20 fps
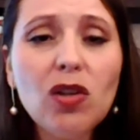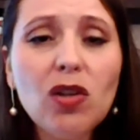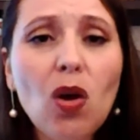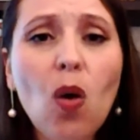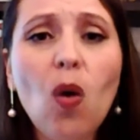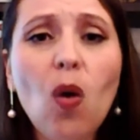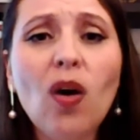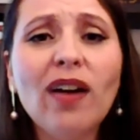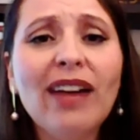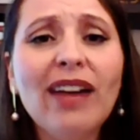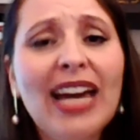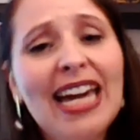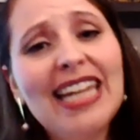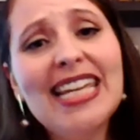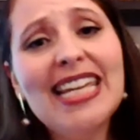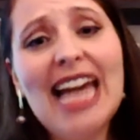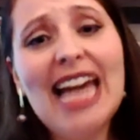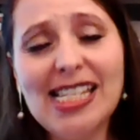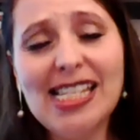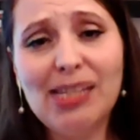Or,
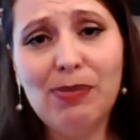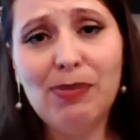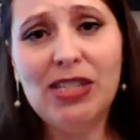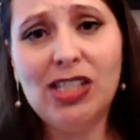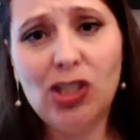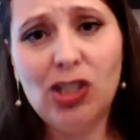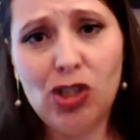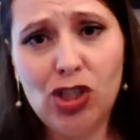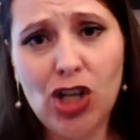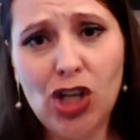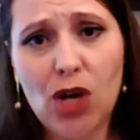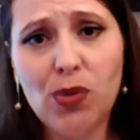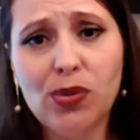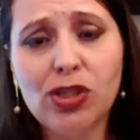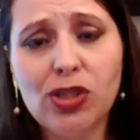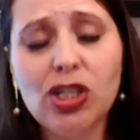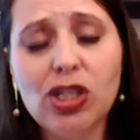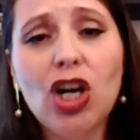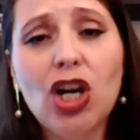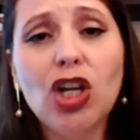yes, Mrs.
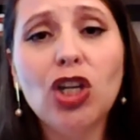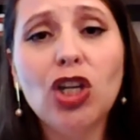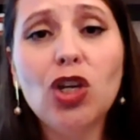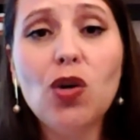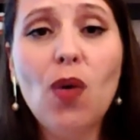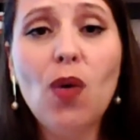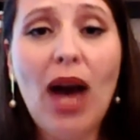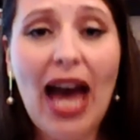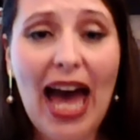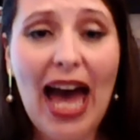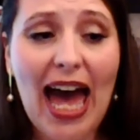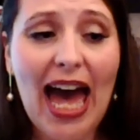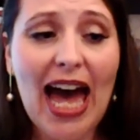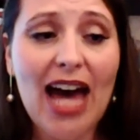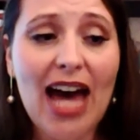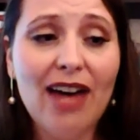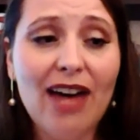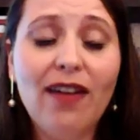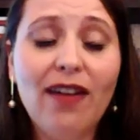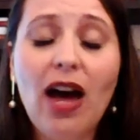Jones, you
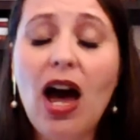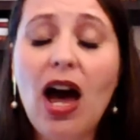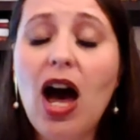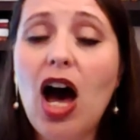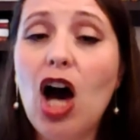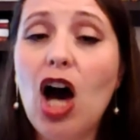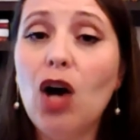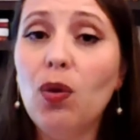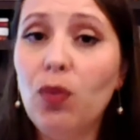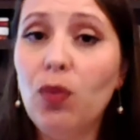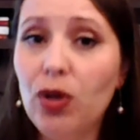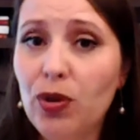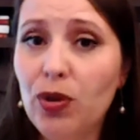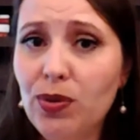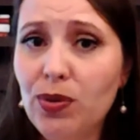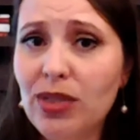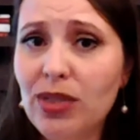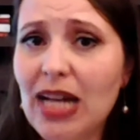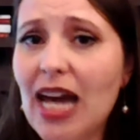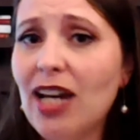have a
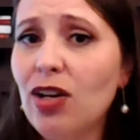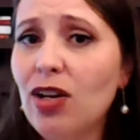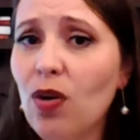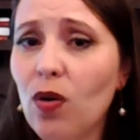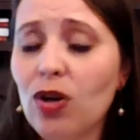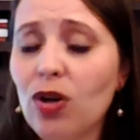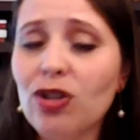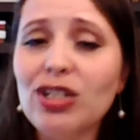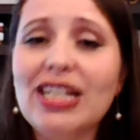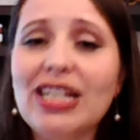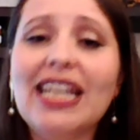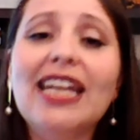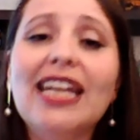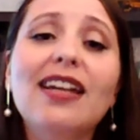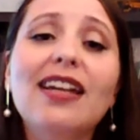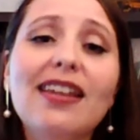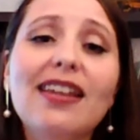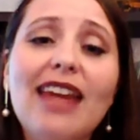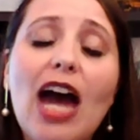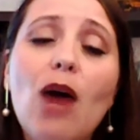wound, and in order to
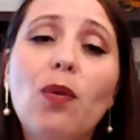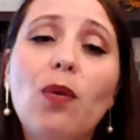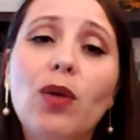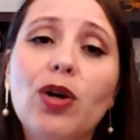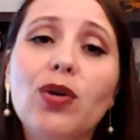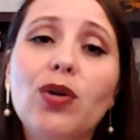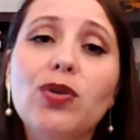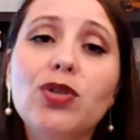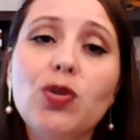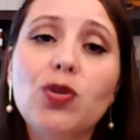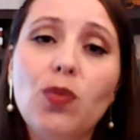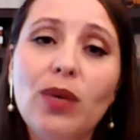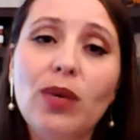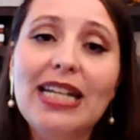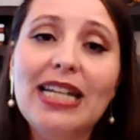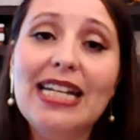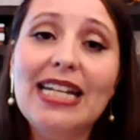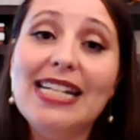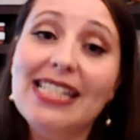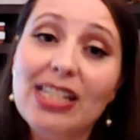heal that wound, we
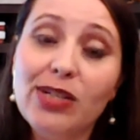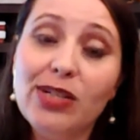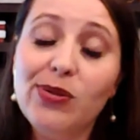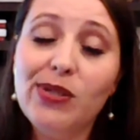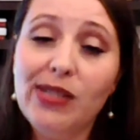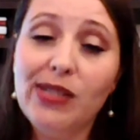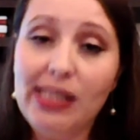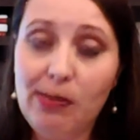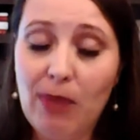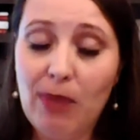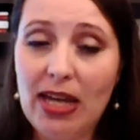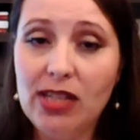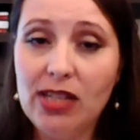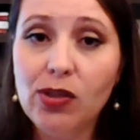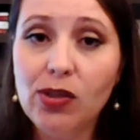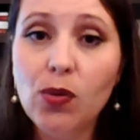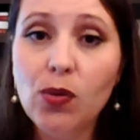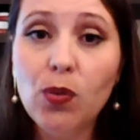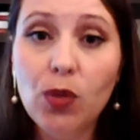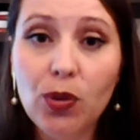need to dispense
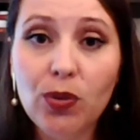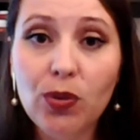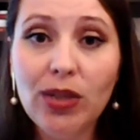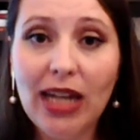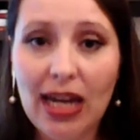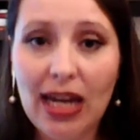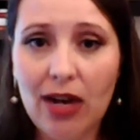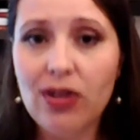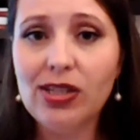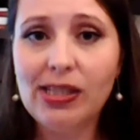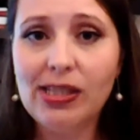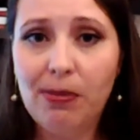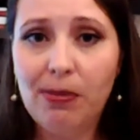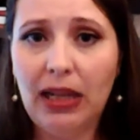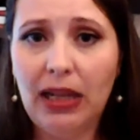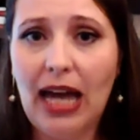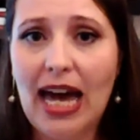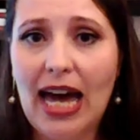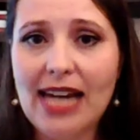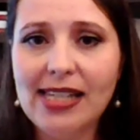wound care
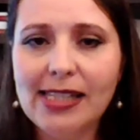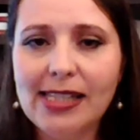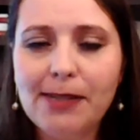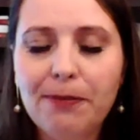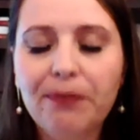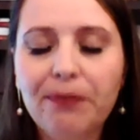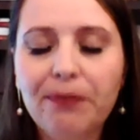supplies.